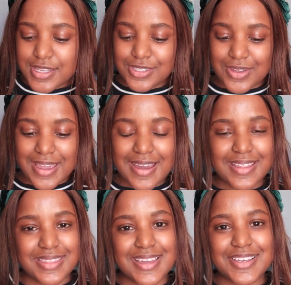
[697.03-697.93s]
So
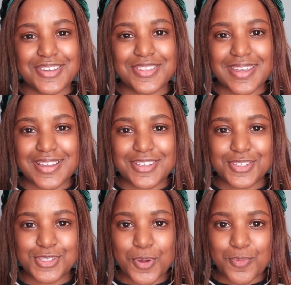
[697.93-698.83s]
yeah, thank
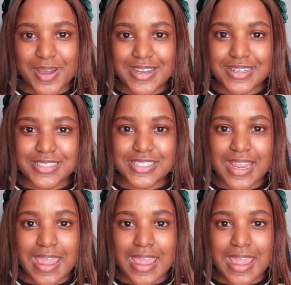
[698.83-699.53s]
you so much,